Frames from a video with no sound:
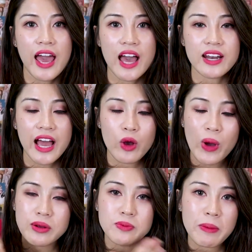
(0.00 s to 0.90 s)
and I
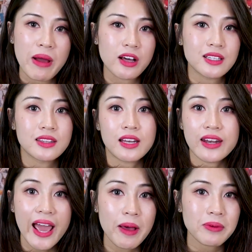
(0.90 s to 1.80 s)
wiped my mouth with a
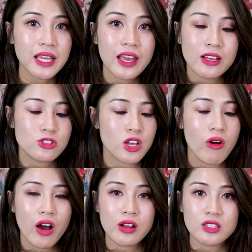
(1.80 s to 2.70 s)
napkin, so
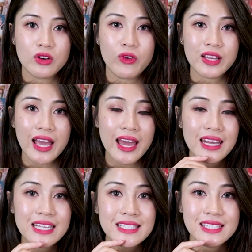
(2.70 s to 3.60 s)
on and so forth,
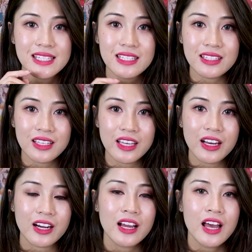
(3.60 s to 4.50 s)
and it's still
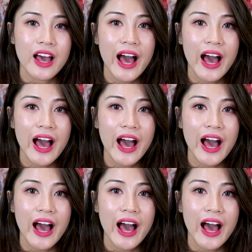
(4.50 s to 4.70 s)
here.